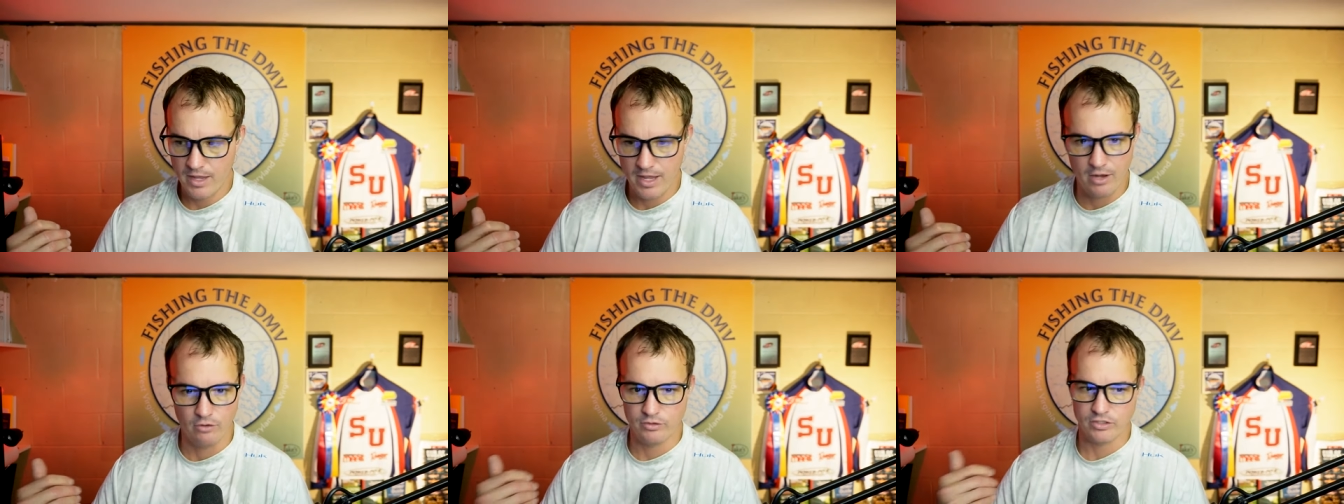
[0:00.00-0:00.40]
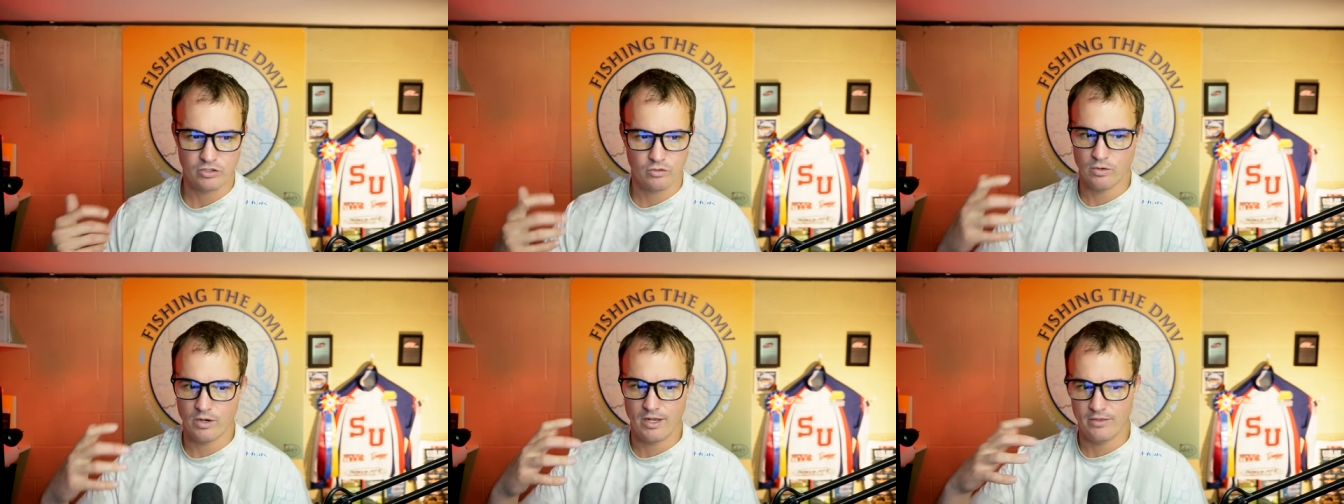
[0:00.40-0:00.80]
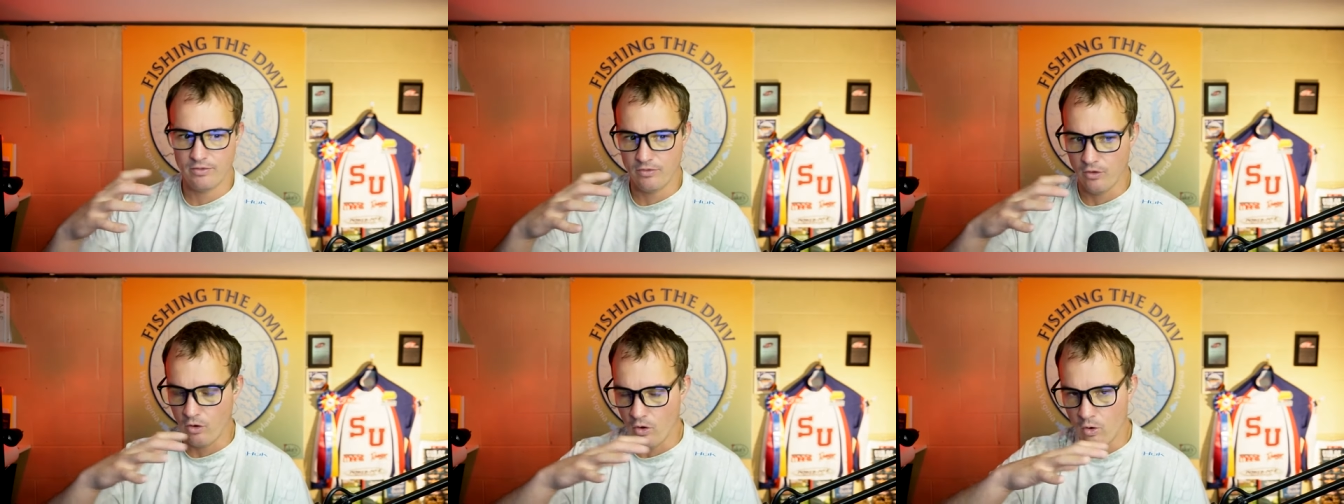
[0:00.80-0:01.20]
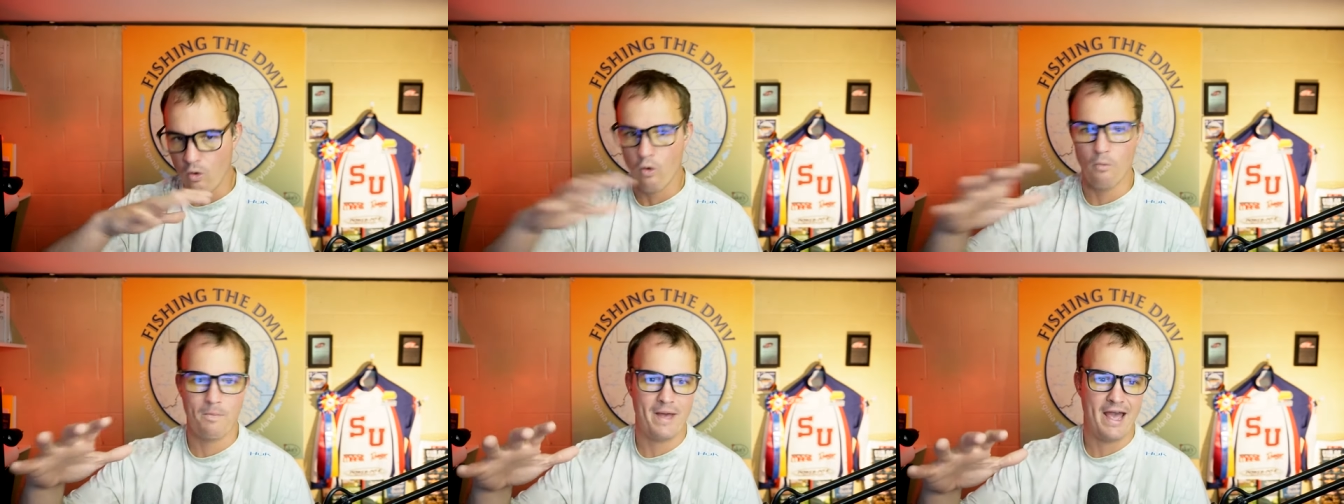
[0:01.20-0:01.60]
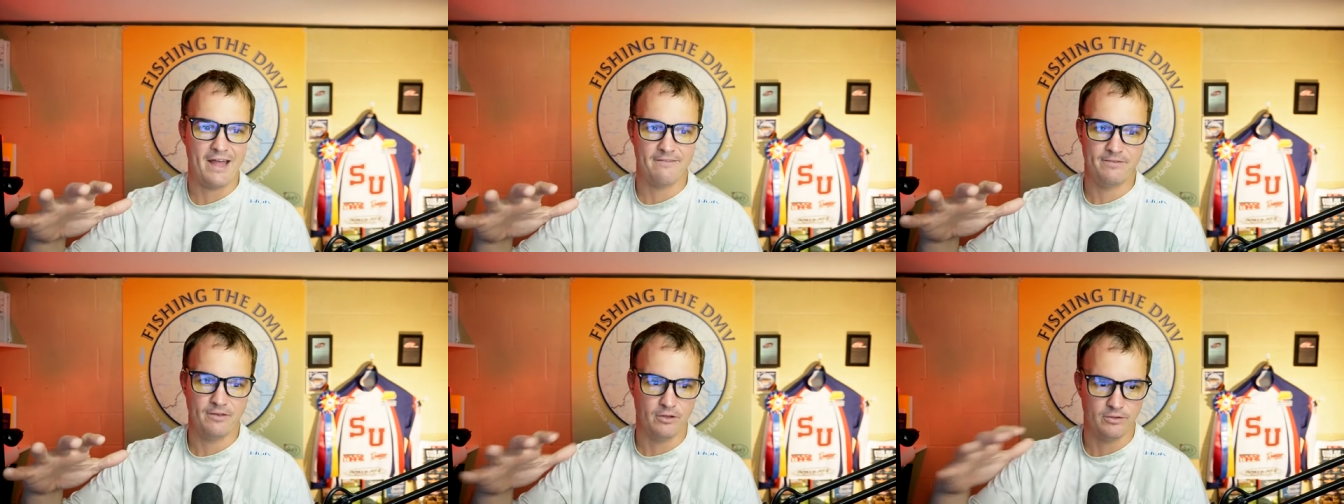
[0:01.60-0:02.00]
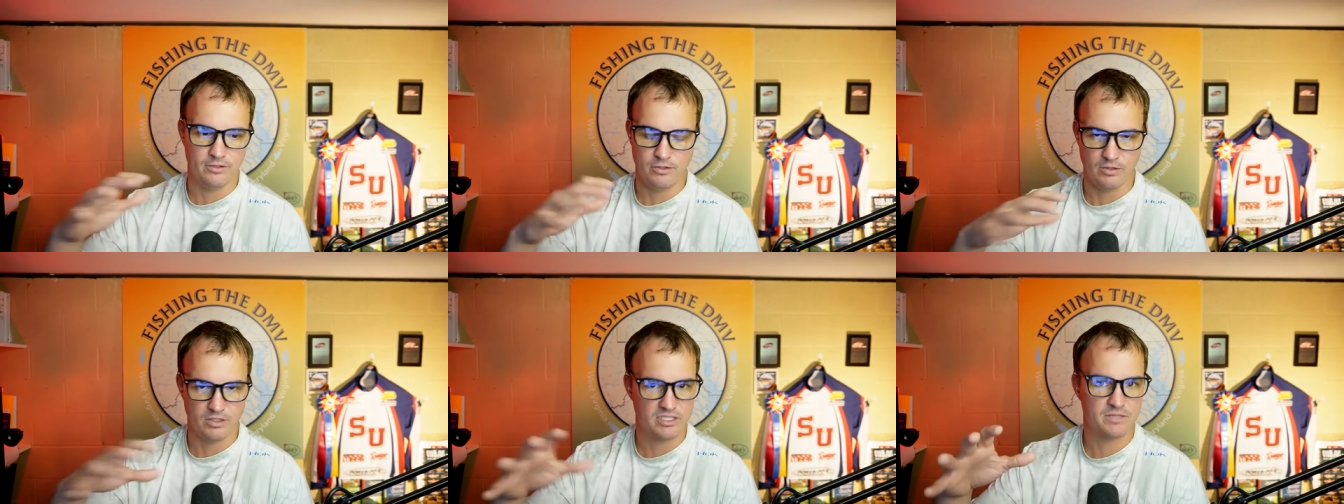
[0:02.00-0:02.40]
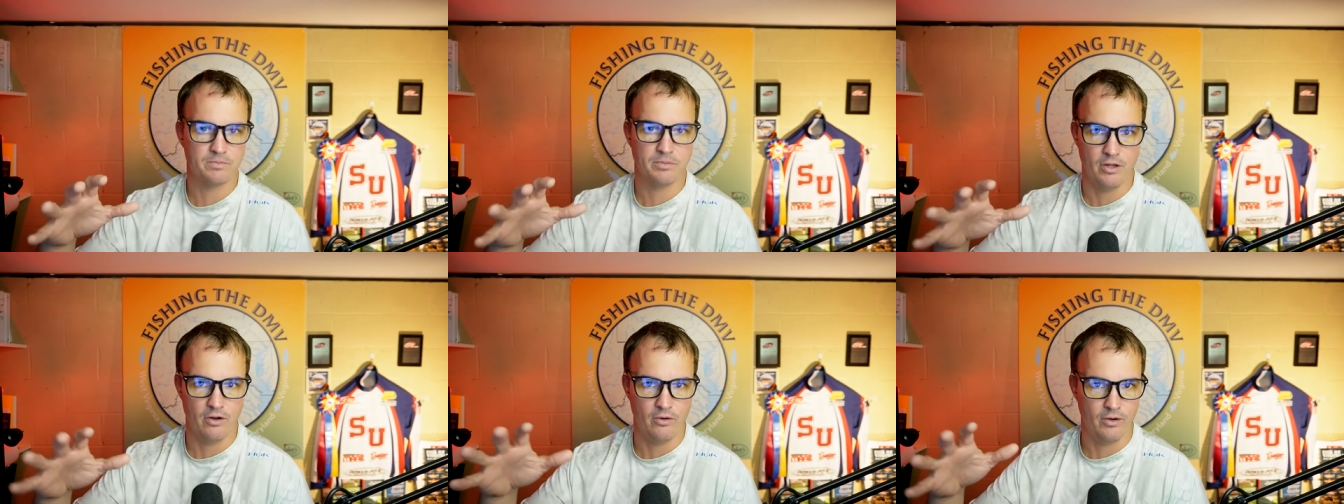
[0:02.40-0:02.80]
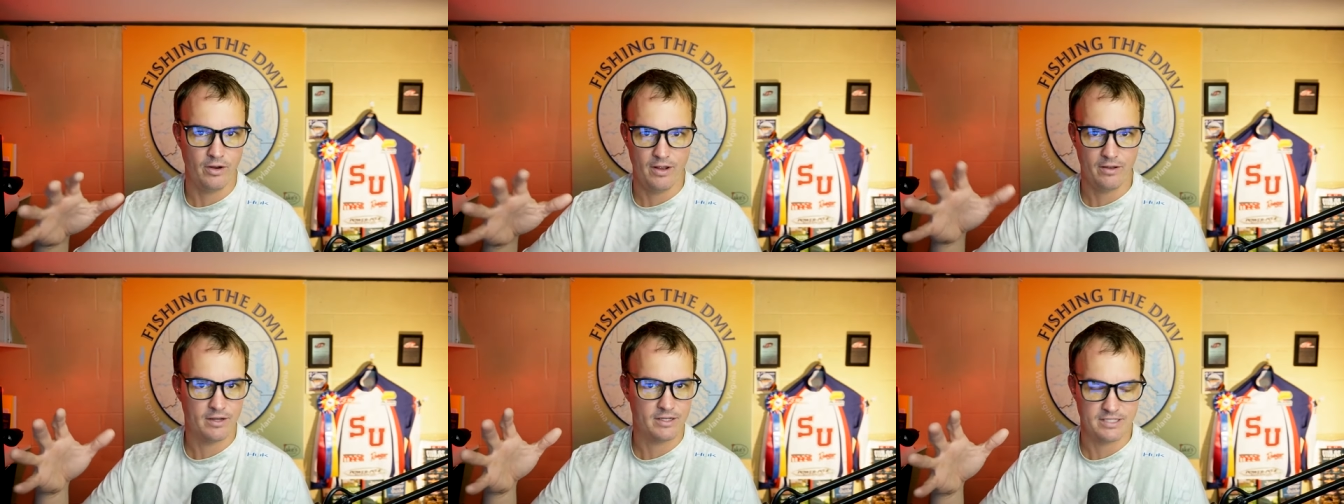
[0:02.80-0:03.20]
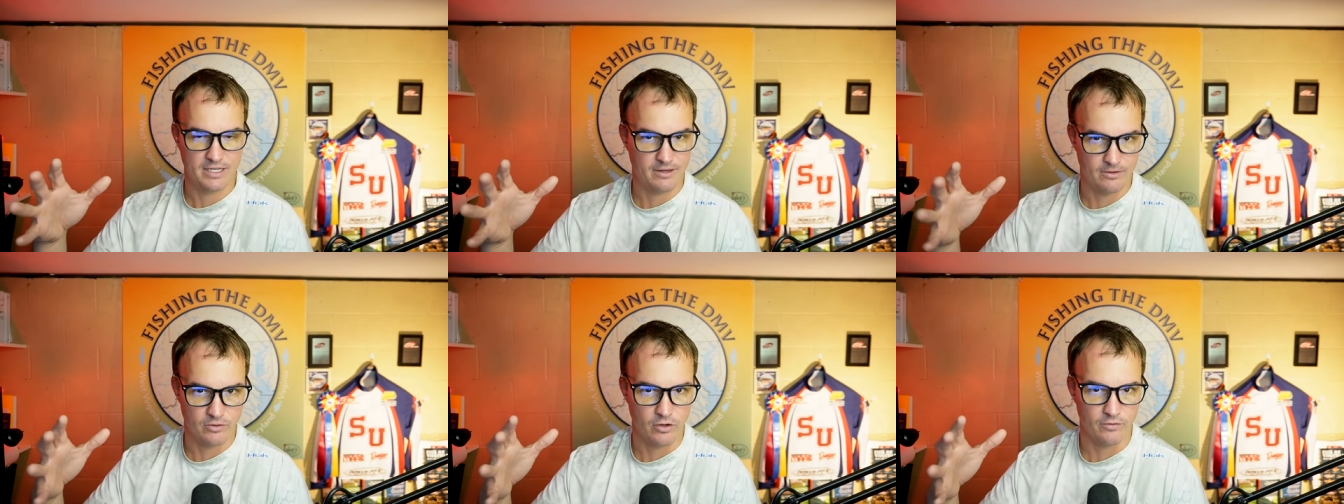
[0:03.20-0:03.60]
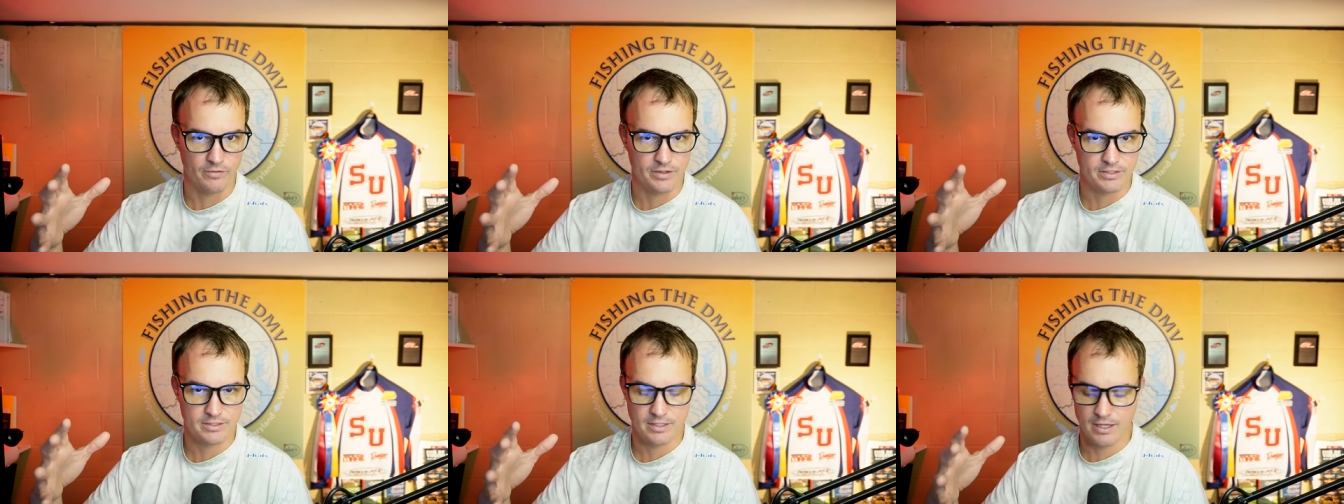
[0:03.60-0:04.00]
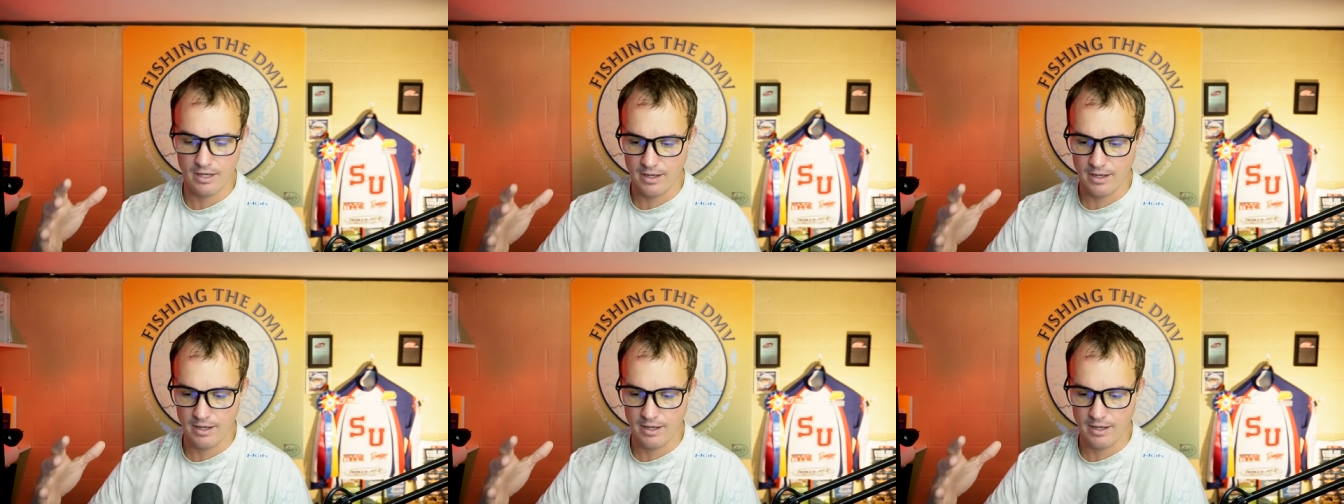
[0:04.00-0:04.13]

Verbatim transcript: it'll just create the whole pad field to explode because they get nervous.